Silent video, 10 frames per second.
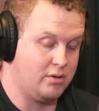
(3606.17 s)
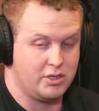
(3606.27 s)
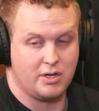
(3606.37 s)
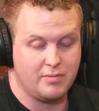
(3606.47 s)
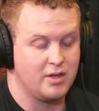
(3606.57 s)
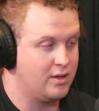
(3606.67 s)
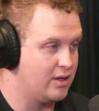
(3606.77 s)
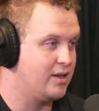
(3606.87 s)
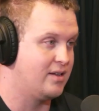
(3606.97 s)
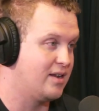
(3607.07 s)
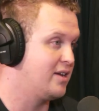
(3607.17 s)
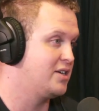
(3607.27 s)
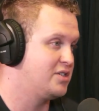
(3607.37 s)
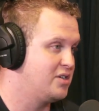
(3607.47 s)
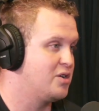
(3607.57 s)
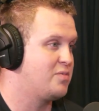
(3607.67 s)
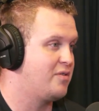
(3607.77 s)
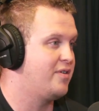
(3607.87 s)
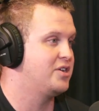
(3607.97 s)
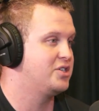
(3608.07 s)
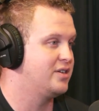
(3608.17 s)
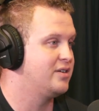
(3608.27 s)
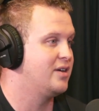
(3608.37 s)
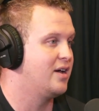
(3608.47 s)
legitimately, and I guess in your profession.